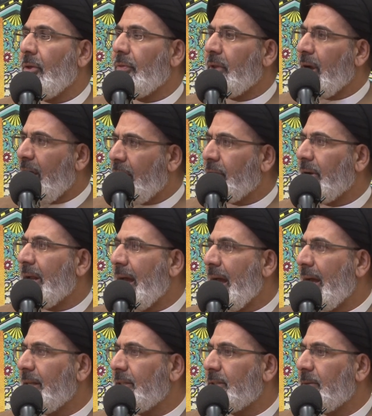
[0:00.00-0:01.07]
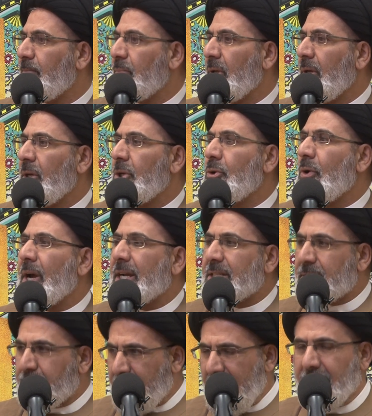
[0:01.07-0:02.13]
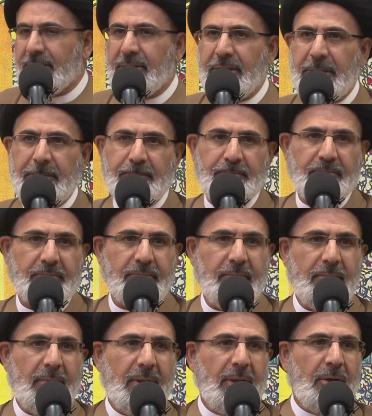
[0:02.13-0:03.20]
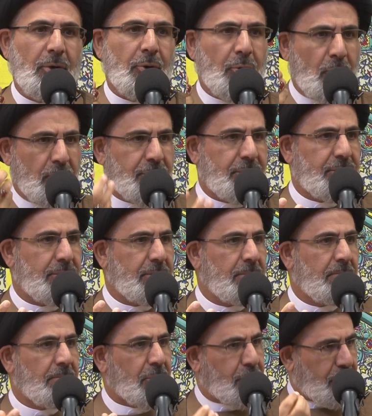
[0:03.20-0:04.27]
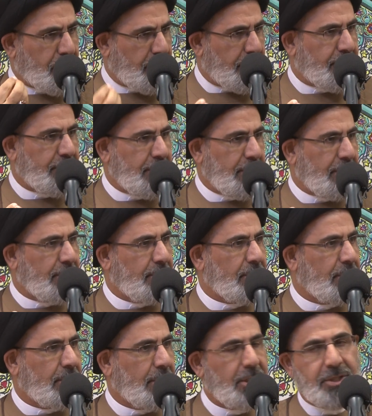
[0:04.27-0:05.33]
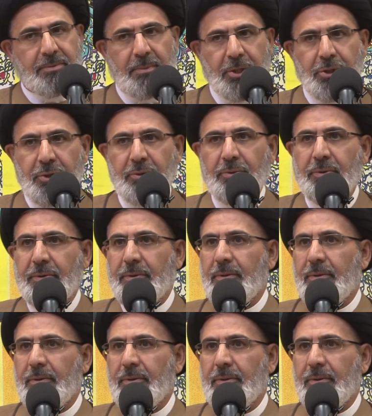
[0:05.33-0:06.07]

On the other hand, you expect him rushd, maturity, is mature